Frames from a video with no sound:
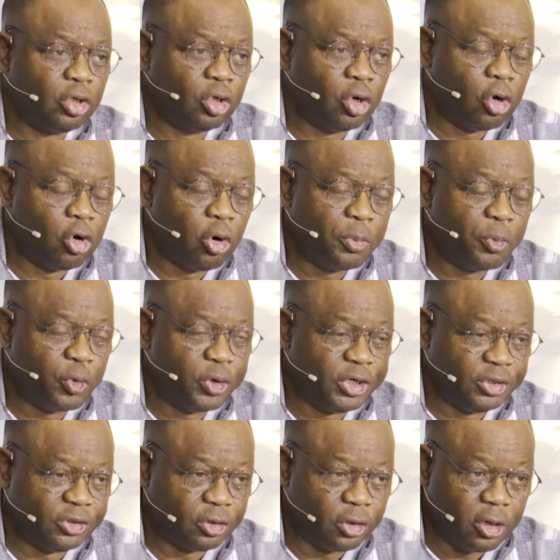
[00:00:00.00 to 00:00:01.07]
your hope will
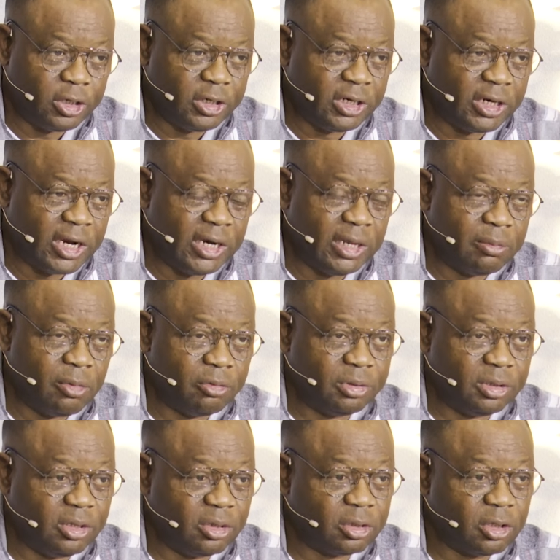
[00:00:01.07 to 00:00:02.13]
return in the name
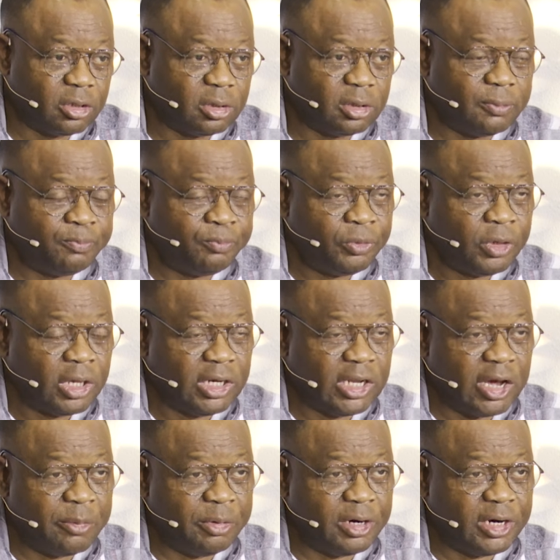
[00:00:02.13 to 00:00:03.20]
of Jesus.
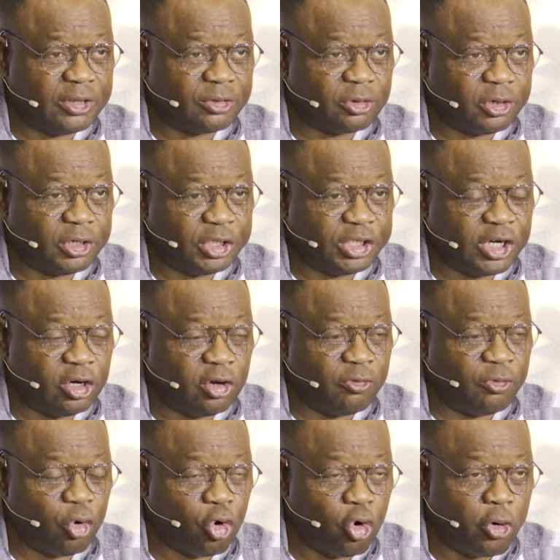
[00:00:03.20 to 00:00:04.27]
There will be restoration
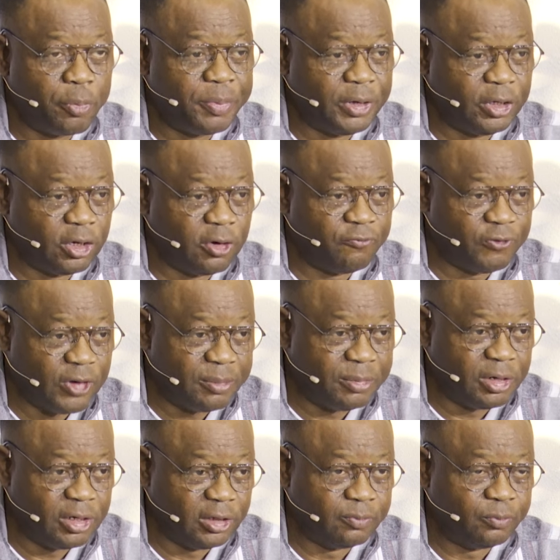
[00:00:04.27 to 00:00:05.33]
of hope in your
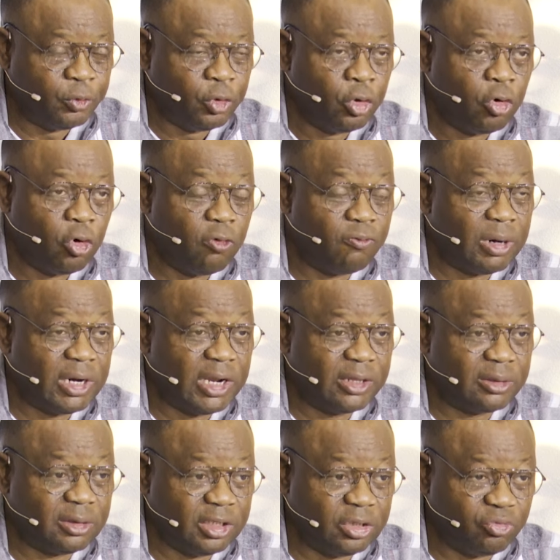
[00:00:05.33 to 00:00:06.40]
family over
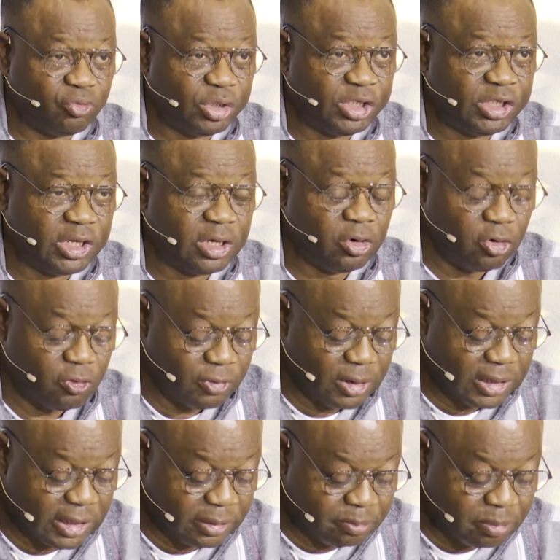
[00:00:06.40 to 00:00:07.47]
that situation,
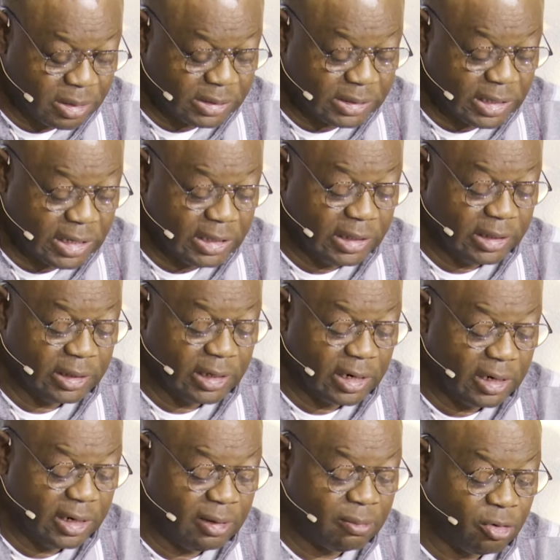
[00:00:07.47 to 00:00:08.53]
over that matter, in
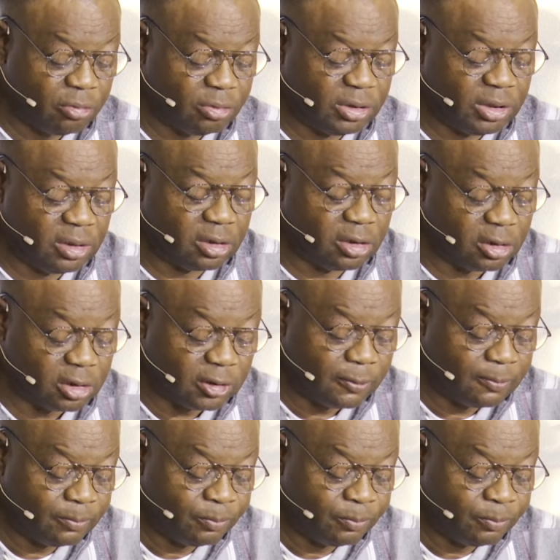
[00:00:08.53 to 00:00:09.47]
the name of Jesus.